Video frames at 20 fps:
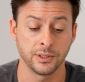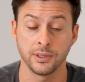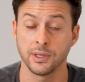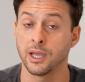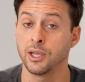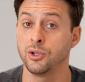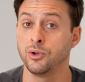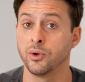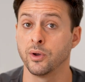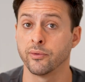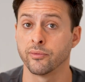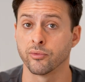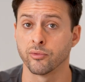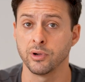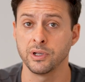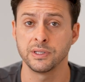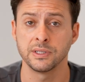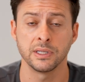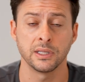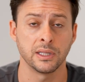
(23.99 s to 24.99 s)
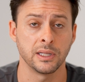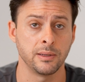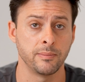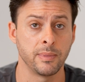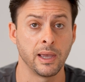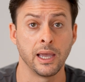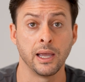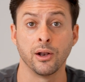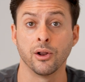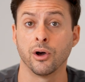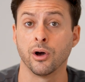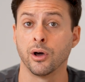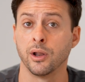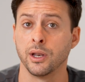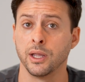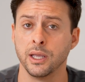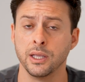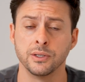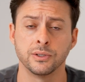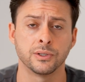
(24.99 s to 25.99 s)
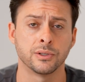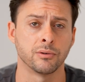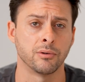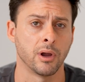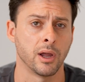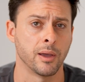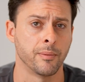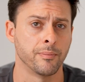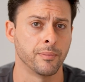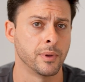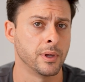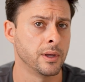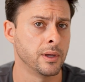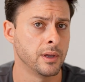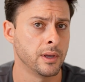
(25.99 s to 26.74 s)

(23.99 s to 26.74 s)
that you have recently made on Instagram.